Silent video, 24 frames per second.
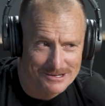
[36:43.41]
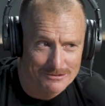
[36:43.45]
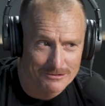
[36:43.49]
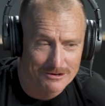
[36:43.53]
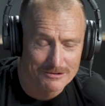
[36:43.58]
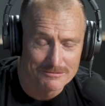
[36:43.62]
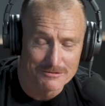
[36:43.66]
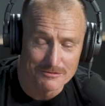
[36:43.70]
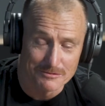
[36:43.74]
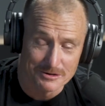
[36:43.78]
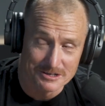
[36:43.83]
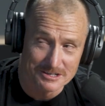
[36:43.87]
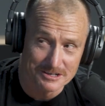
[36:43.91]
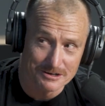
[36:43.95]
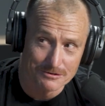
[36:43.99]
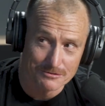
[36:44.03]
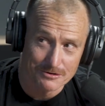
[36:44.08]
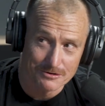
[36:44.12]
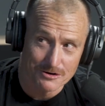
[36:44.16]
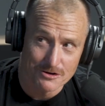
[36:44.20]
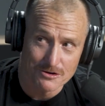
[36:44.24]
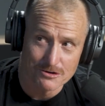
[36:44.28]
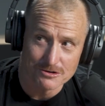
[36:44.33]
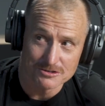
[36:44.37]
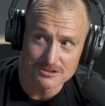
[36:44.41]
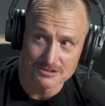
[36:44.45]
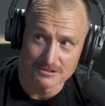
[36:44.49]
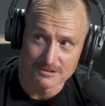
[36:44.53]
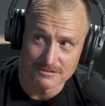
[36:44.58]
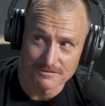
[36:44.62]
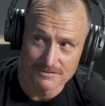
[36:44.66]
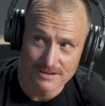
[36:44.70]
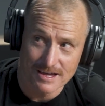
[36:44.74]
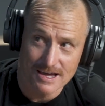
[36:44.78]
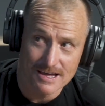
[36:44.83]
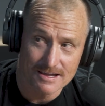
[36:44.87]
Well, we did a
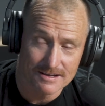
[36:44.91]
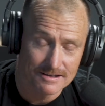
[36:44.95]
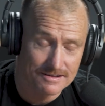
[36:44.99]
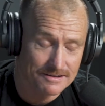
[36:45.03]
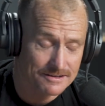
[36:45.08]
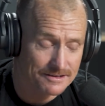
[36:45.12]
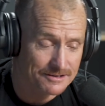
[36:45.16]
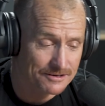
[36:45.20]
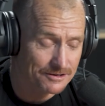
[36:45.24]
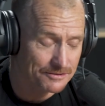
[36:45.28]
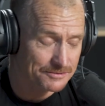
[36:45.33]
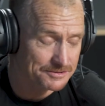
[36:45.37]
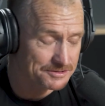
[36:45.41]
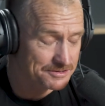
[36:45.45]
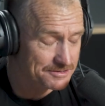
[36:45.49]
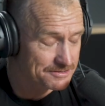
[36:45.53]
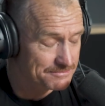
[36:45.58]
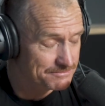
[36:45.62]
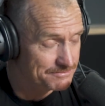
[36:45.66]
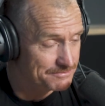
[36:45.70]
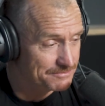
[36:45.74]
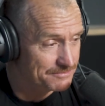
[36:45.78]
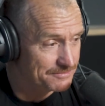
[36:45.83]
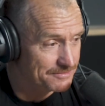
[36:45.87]
rehearsal of that, and I was